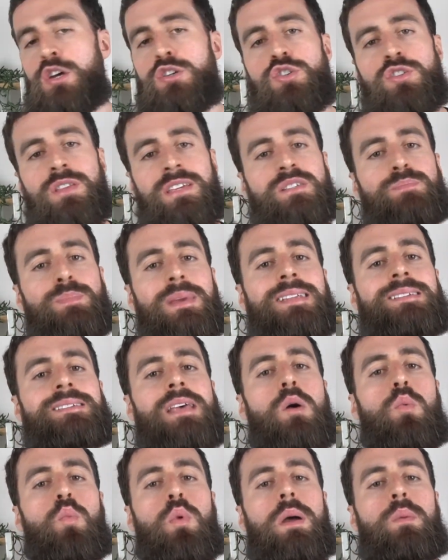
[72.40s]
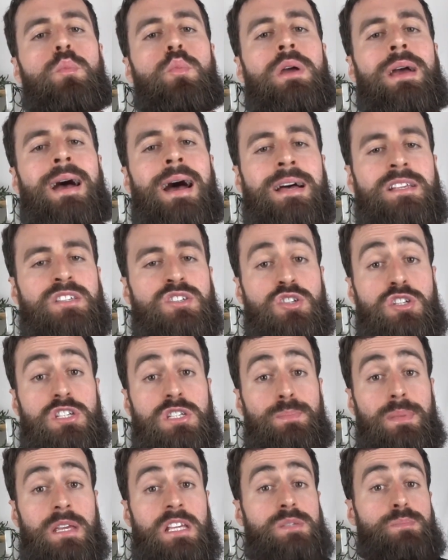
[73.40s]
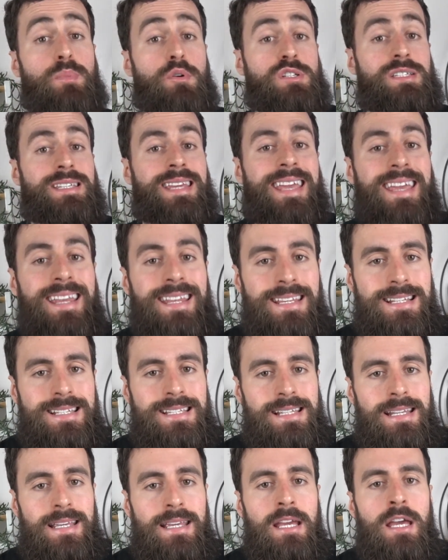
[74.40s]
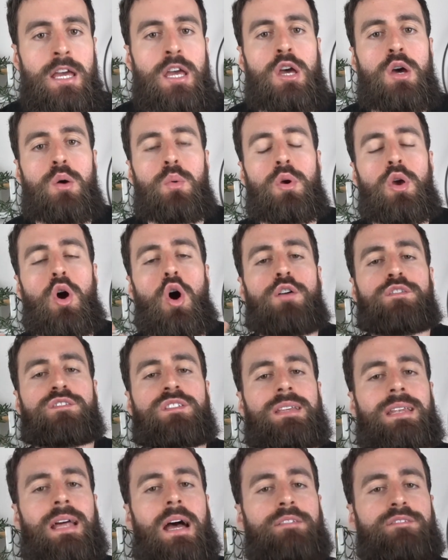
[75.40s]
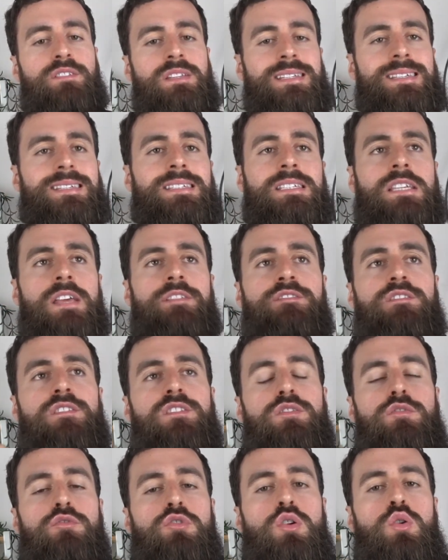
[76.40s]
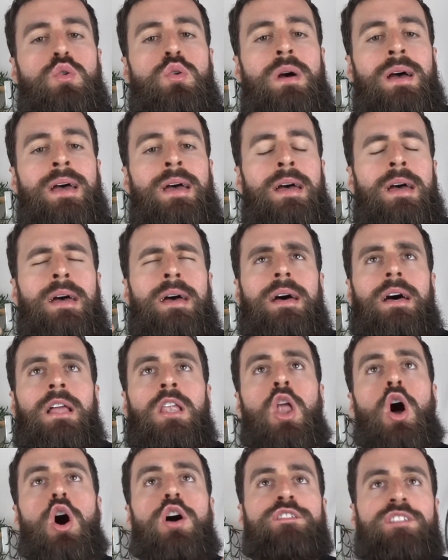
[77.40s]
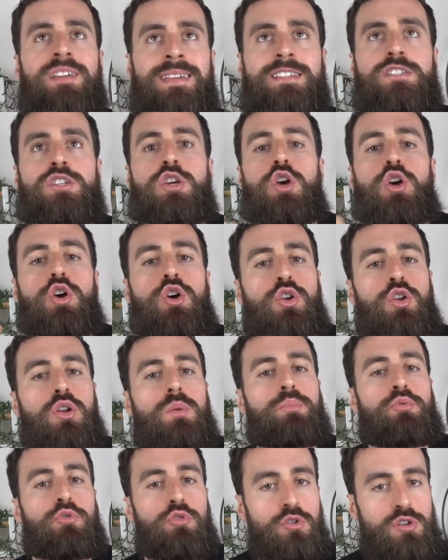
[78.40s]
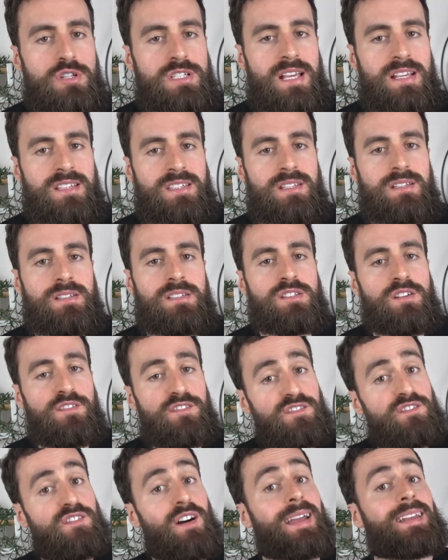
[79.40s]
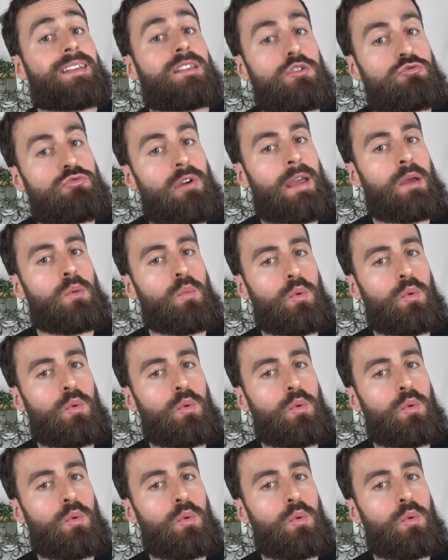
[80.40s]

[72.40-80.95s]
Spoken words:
So this means that when we're asked to speak spontaneously, we often have to sift through a lot of internal processing to find the right